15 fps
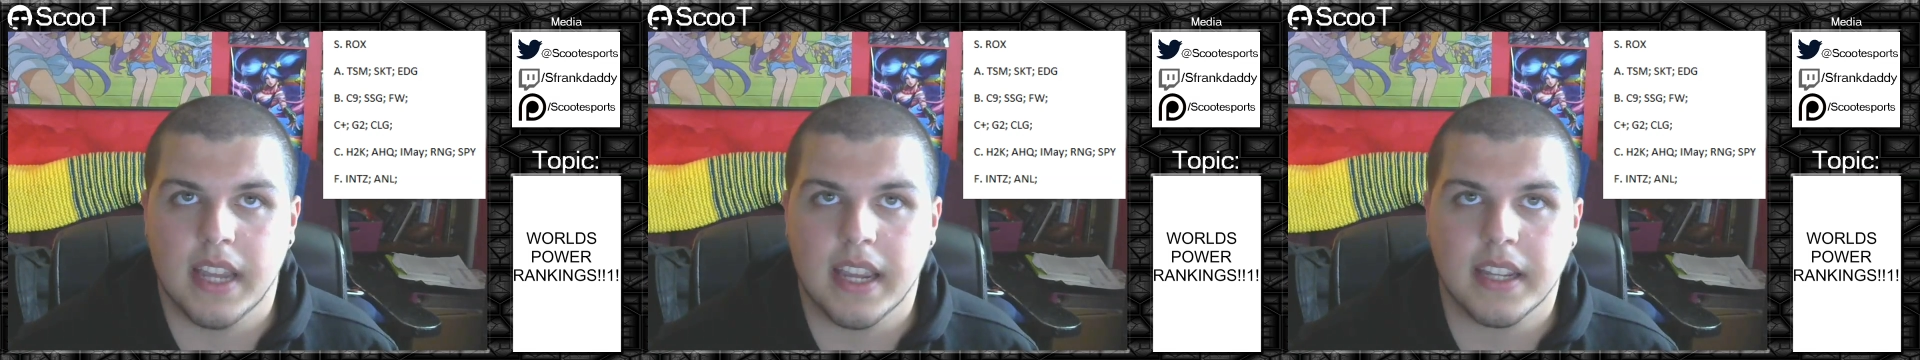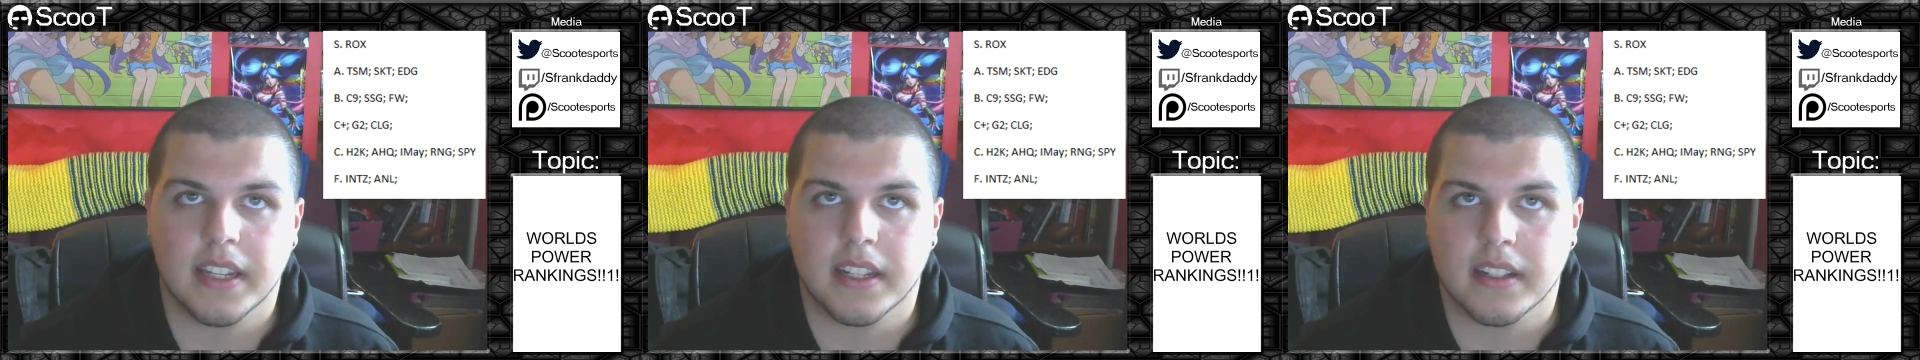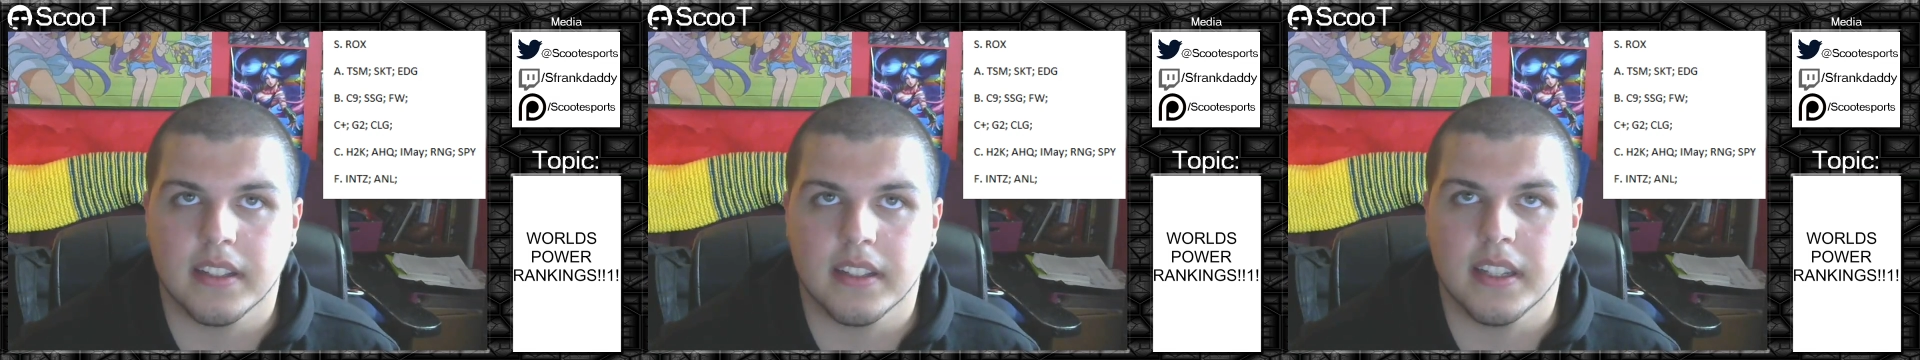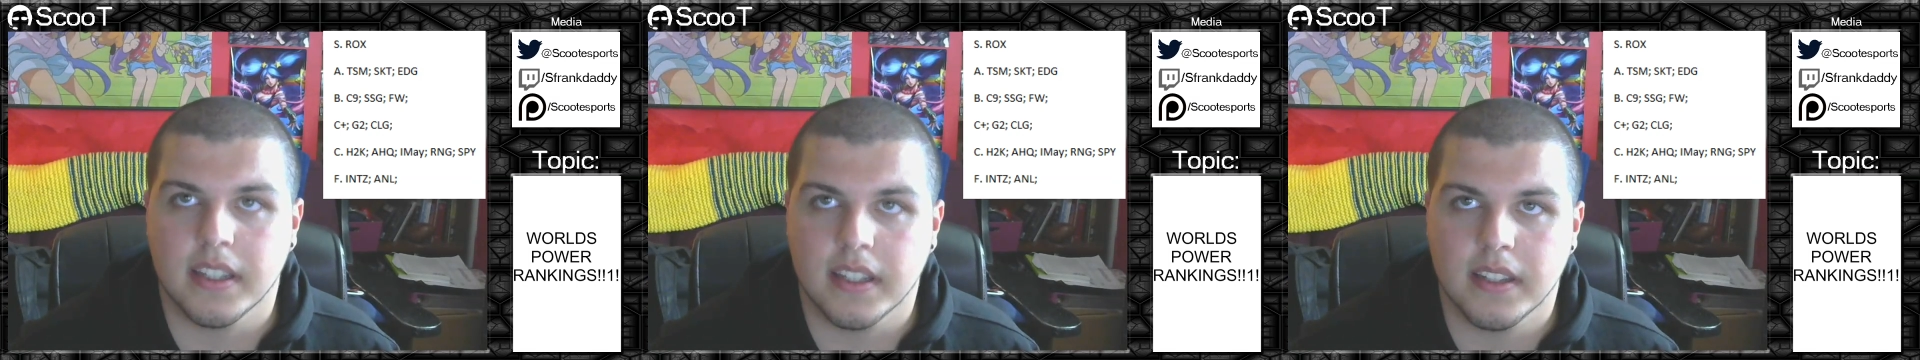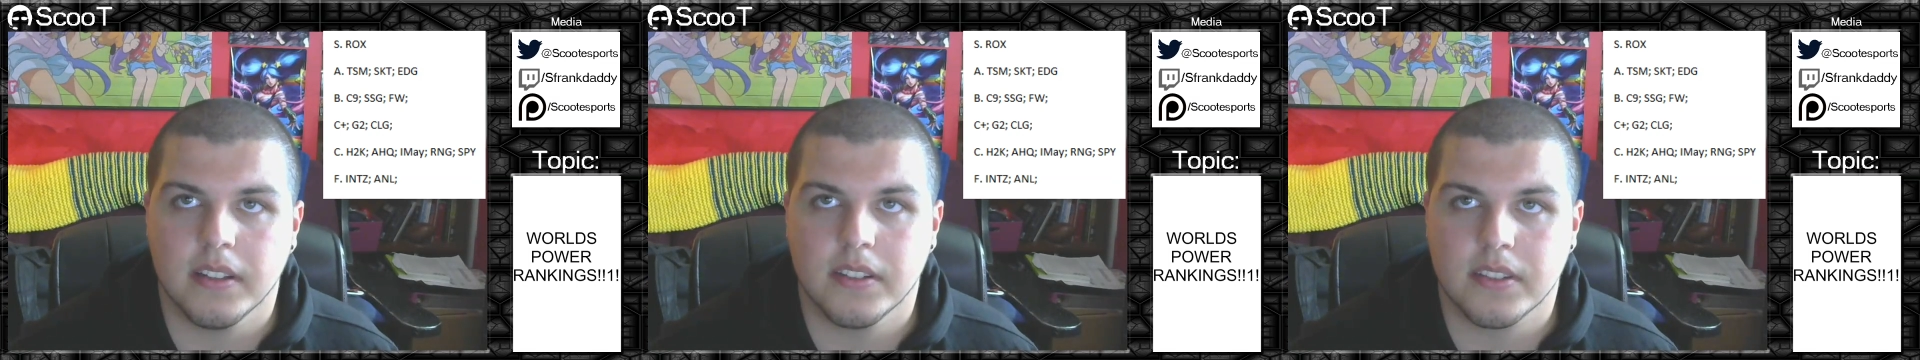
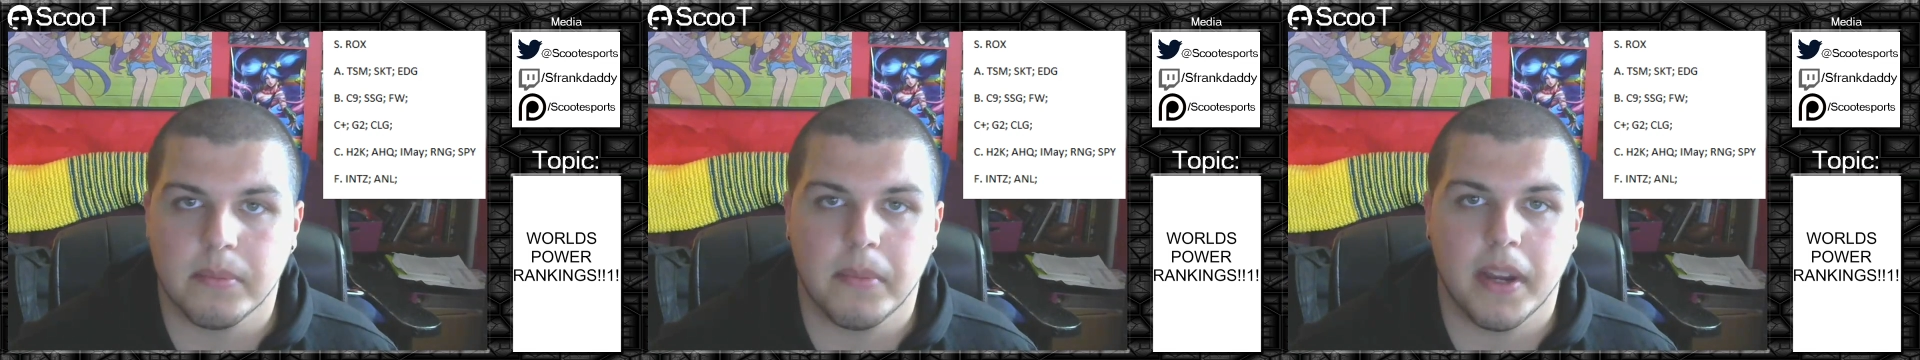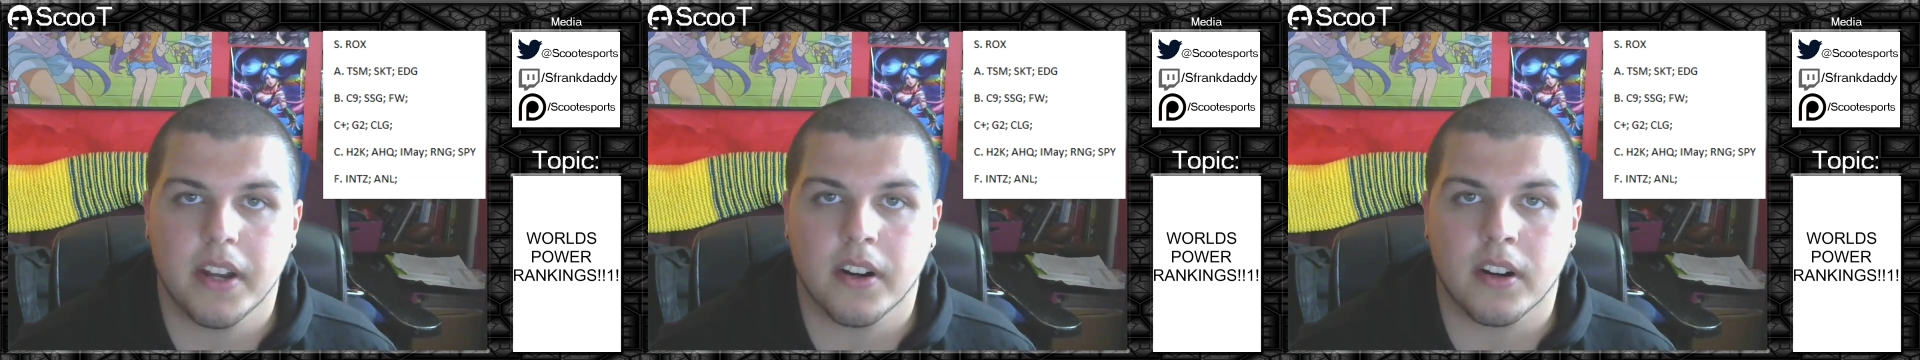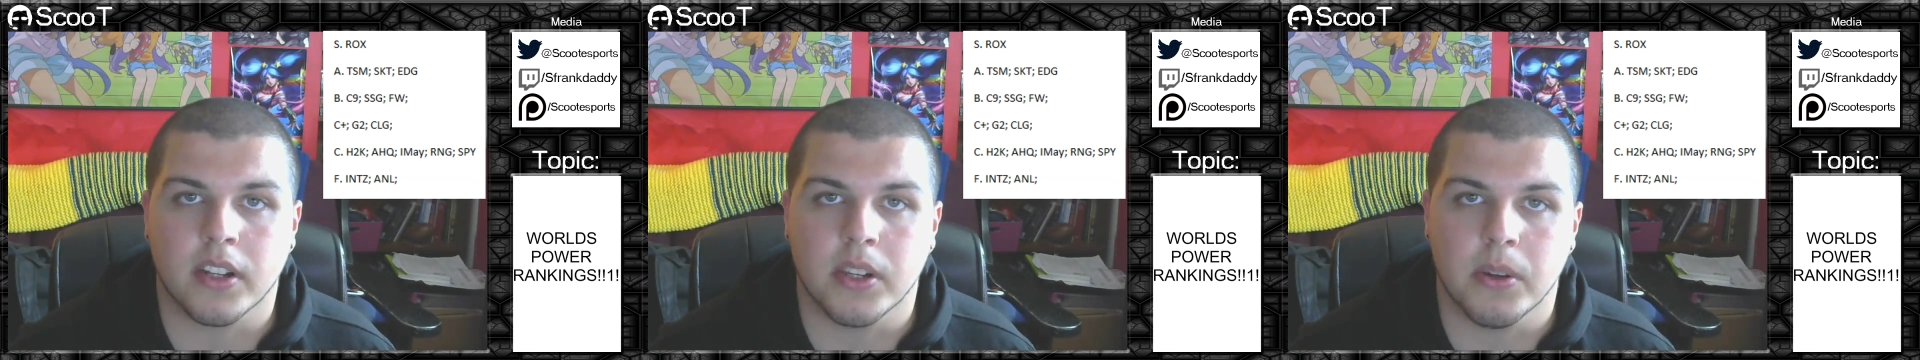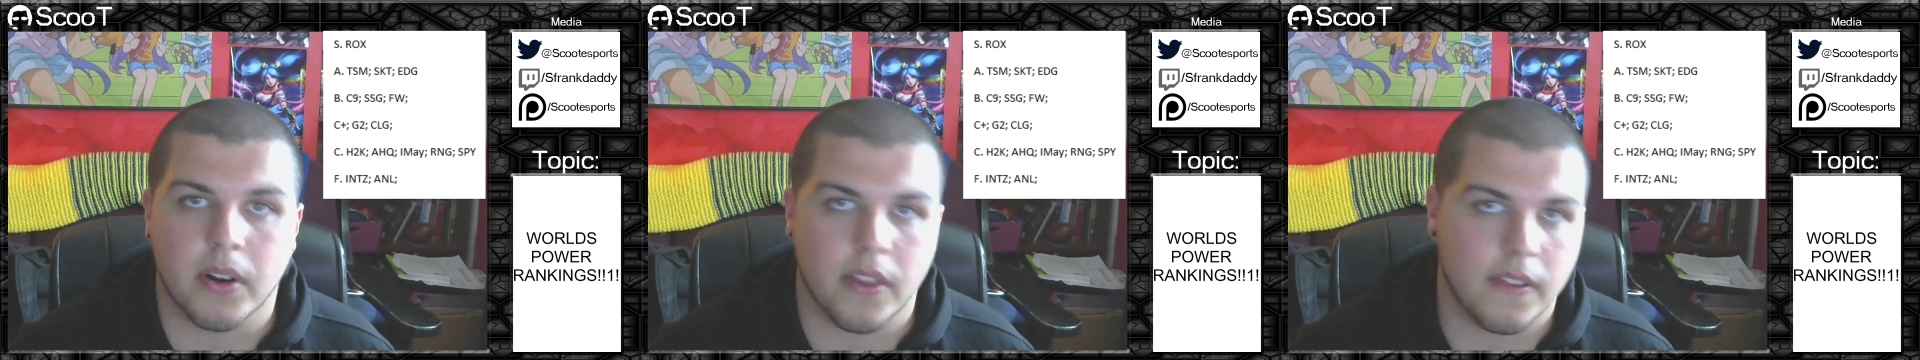technically, some might argue,